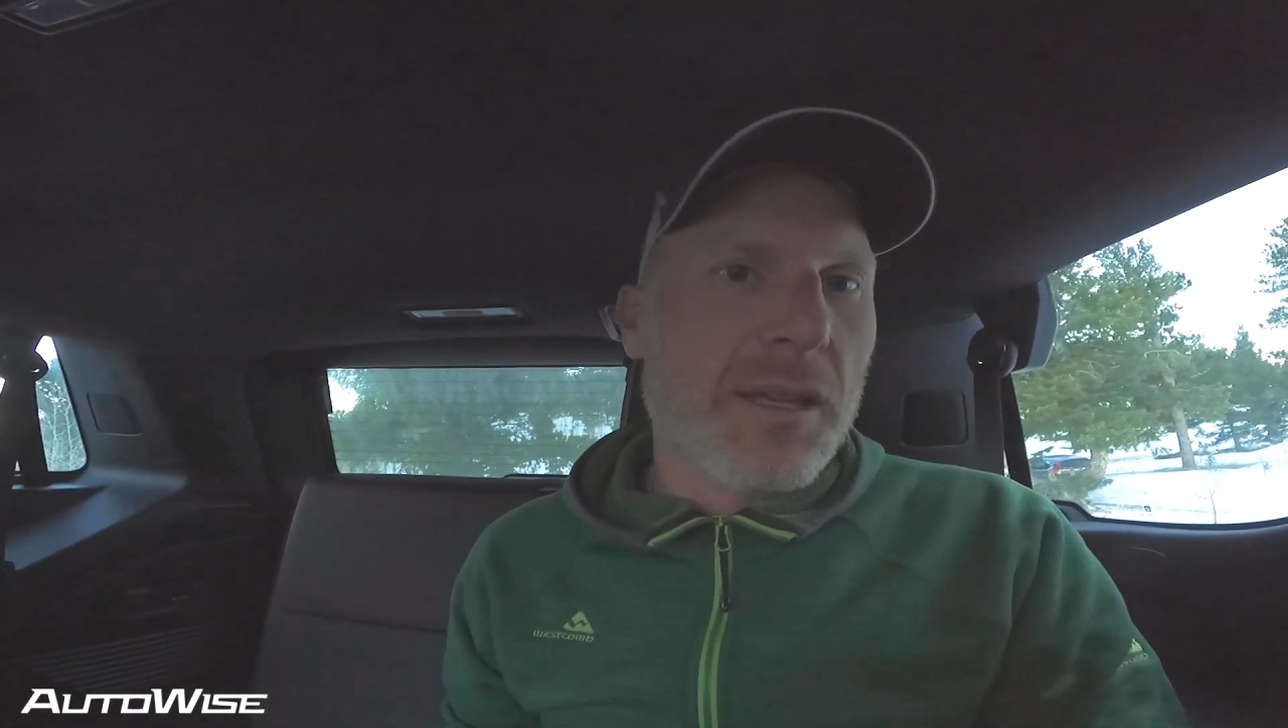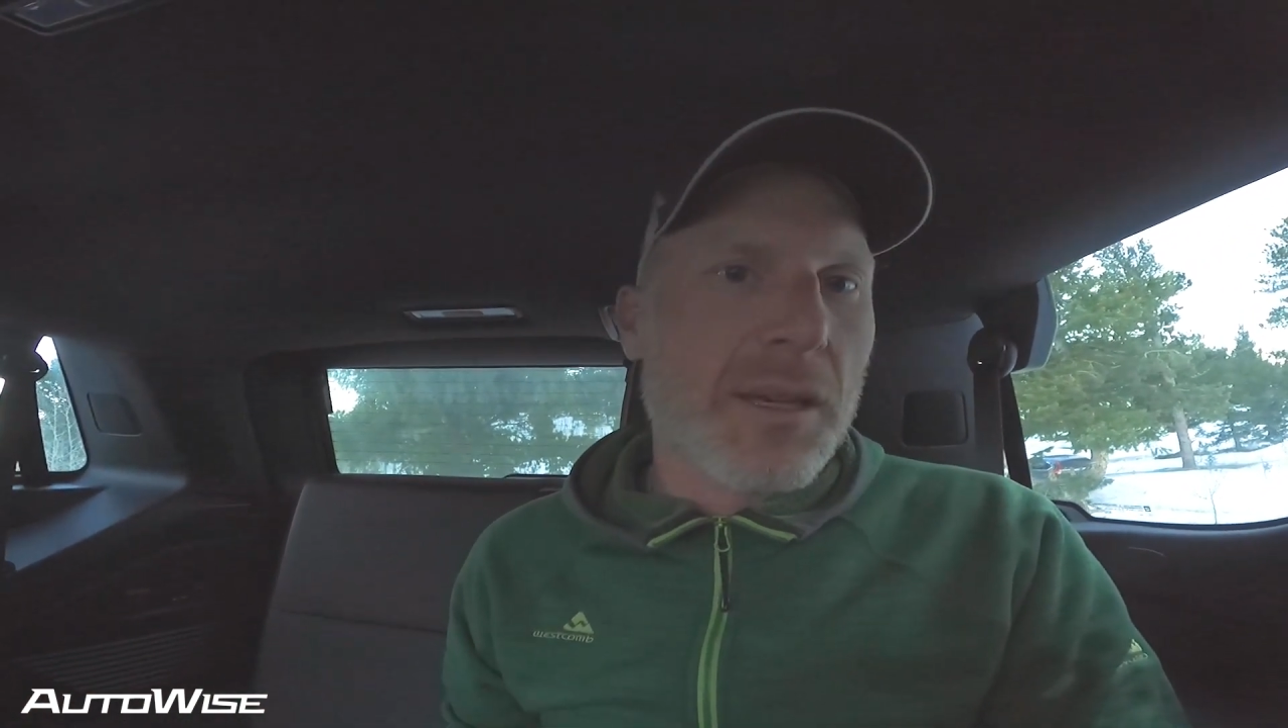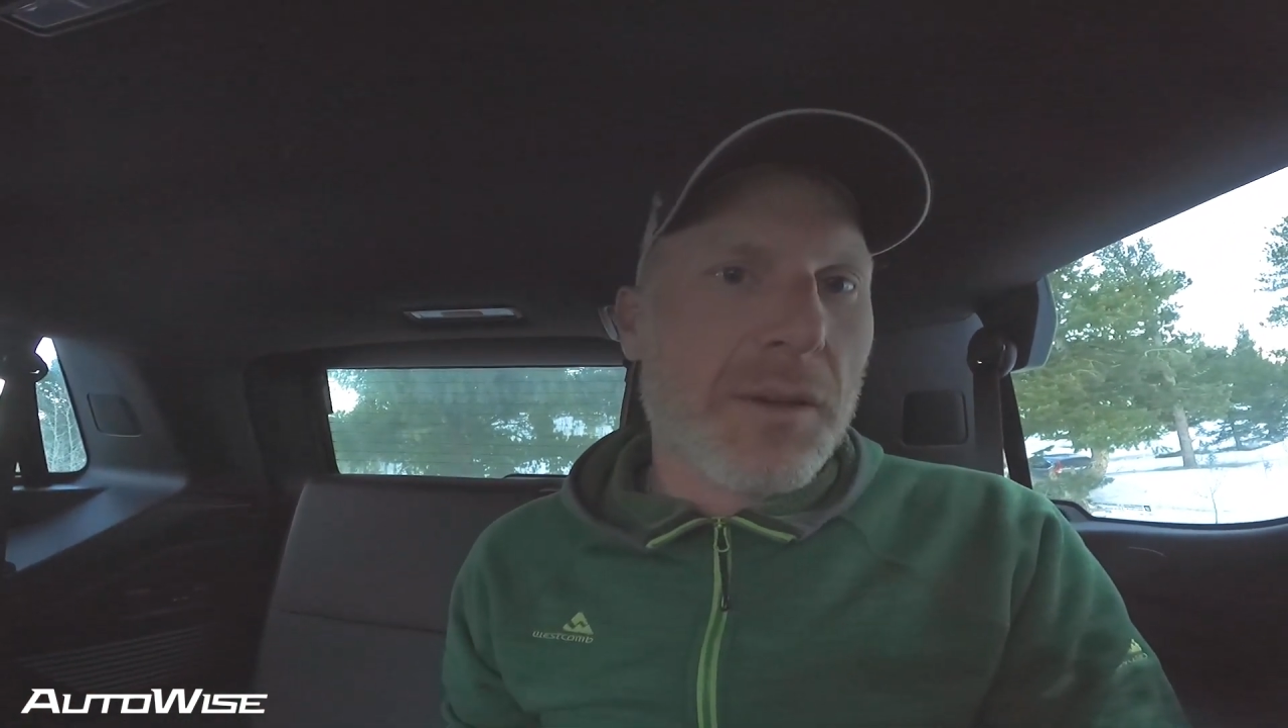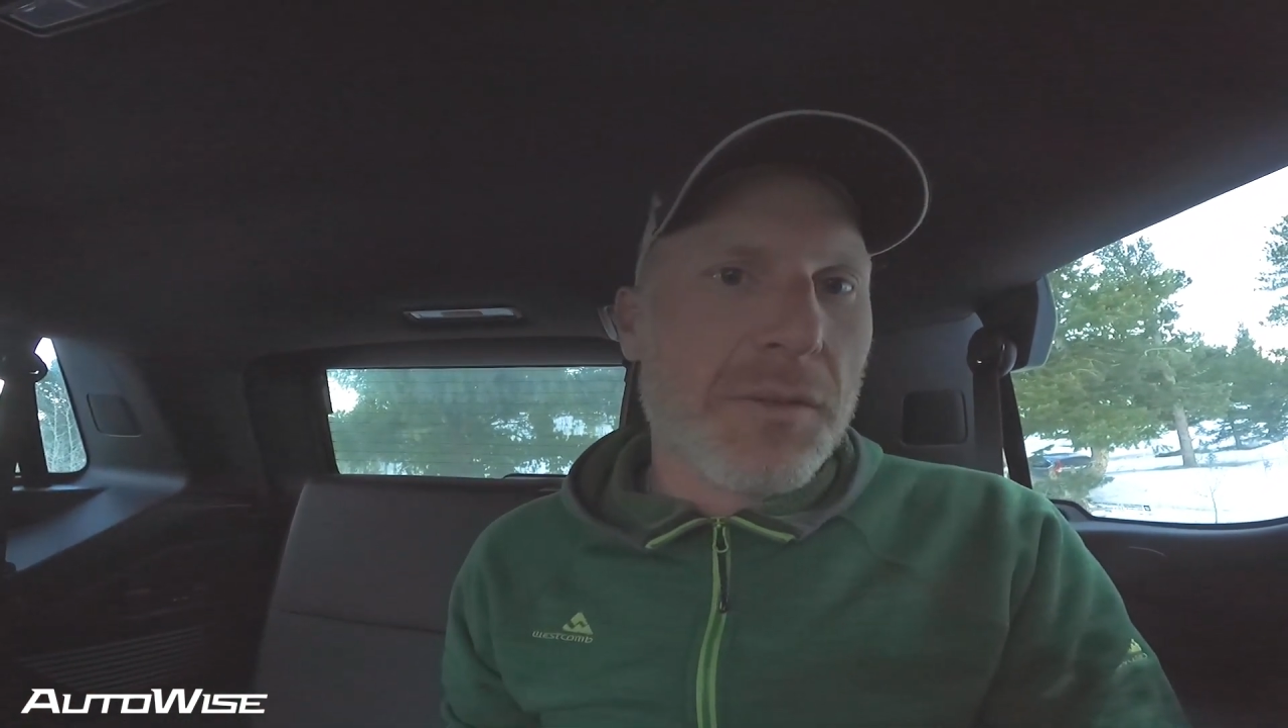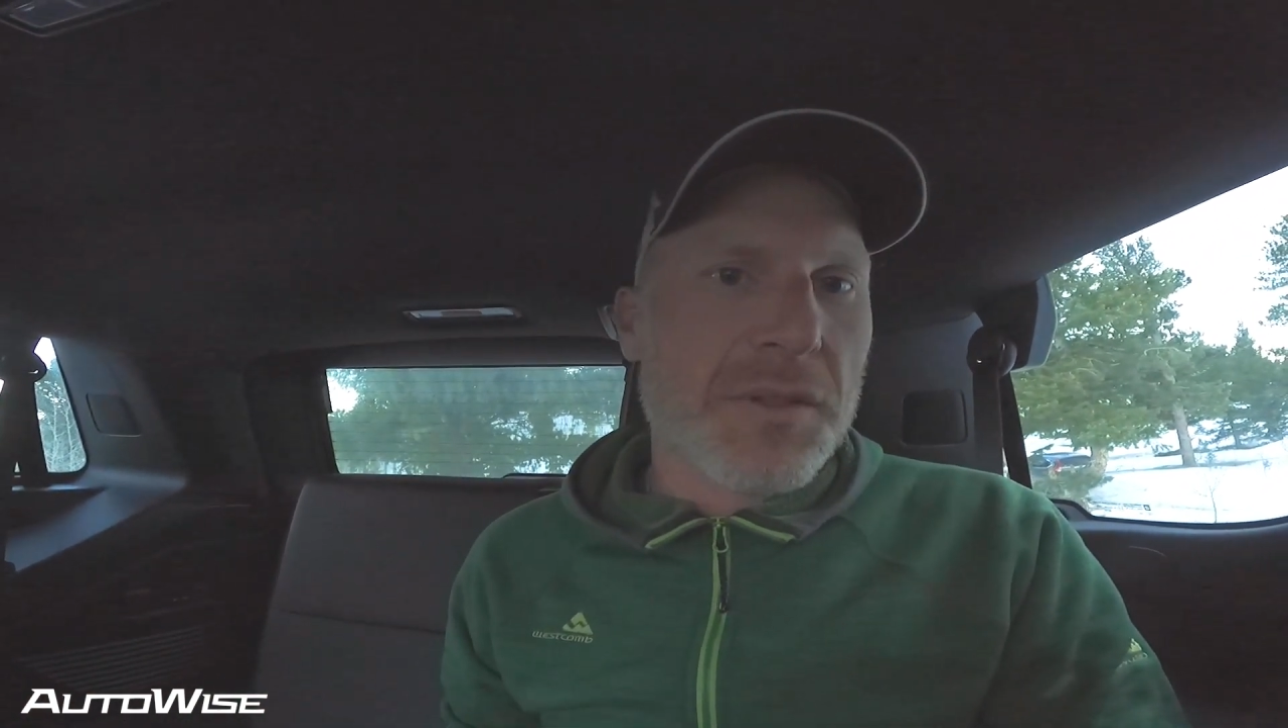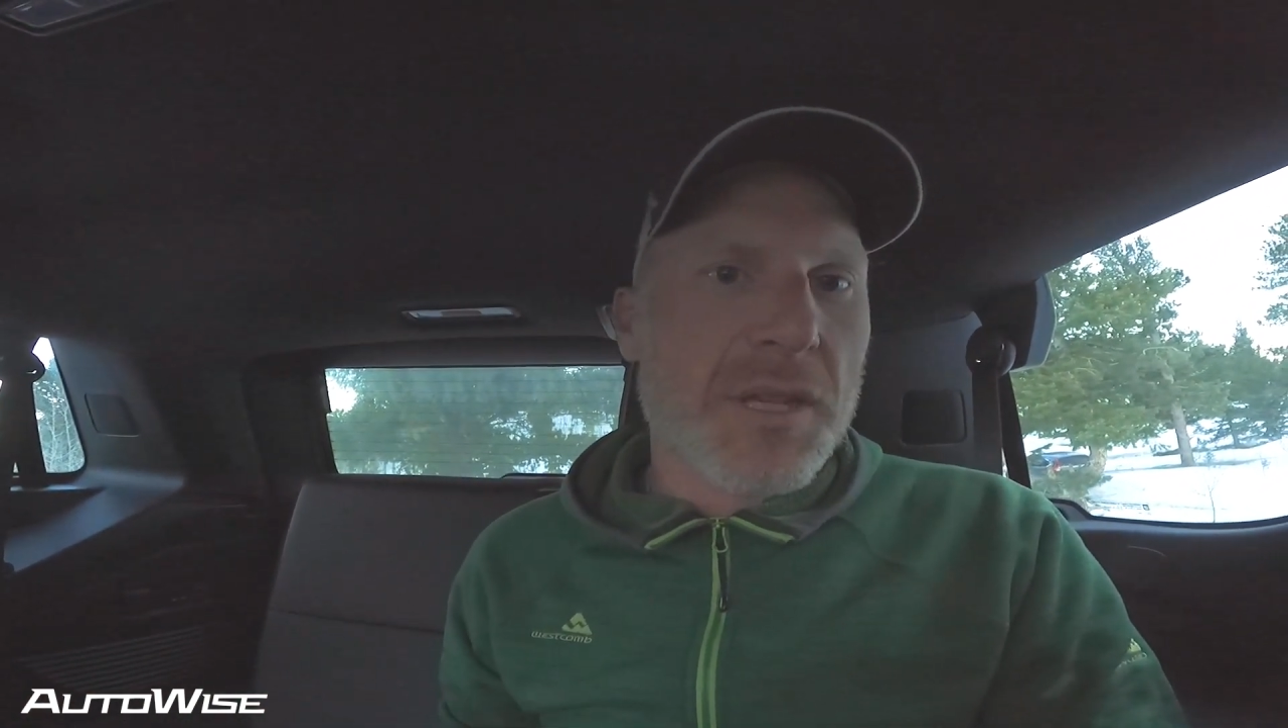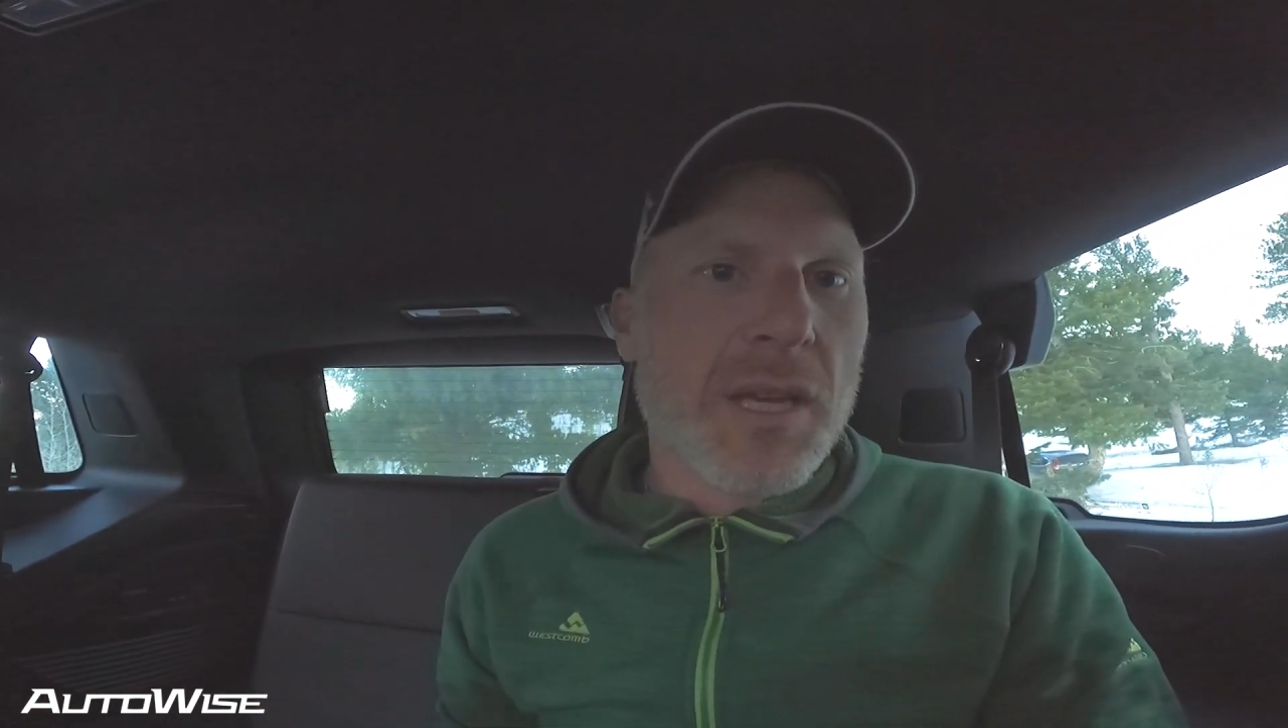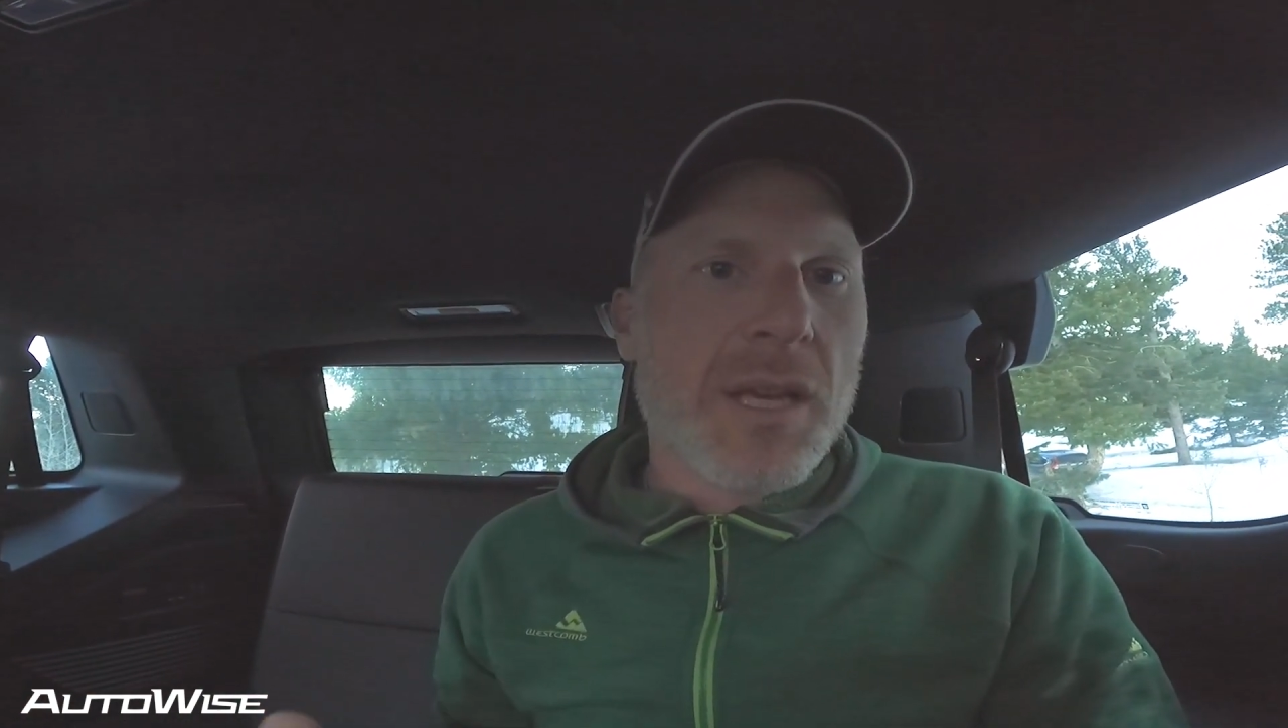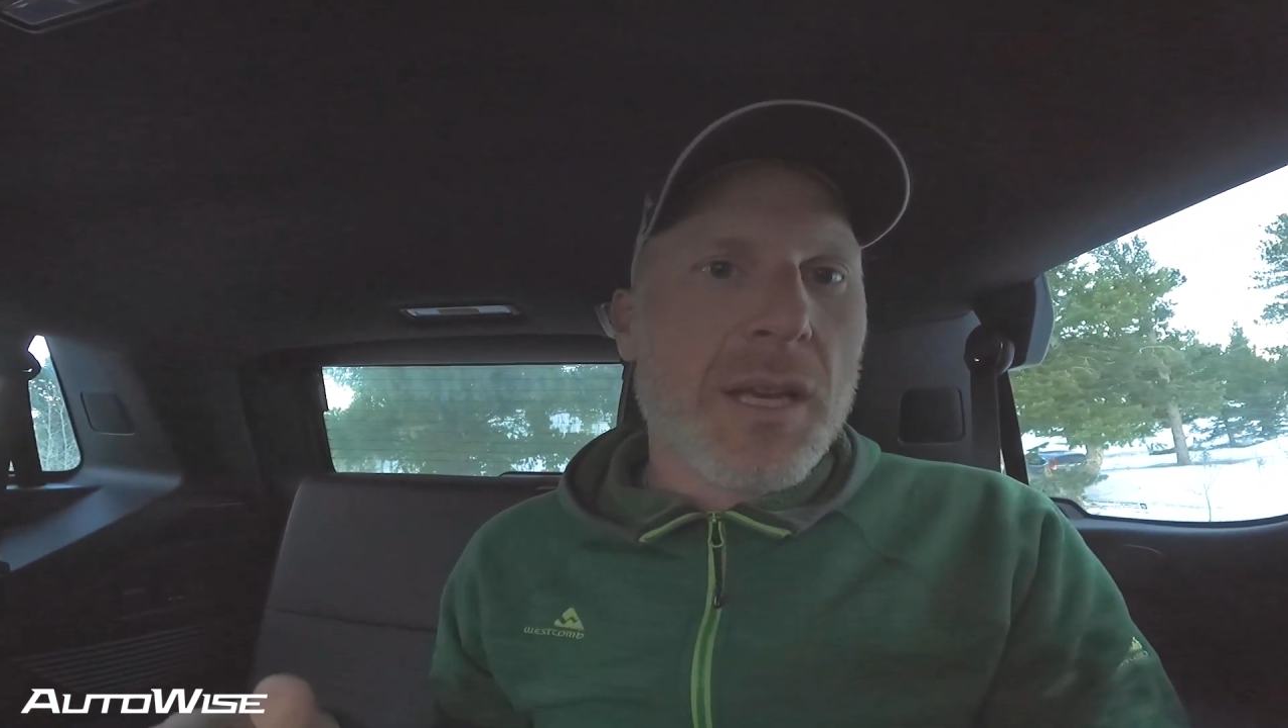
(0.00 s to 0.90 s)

gives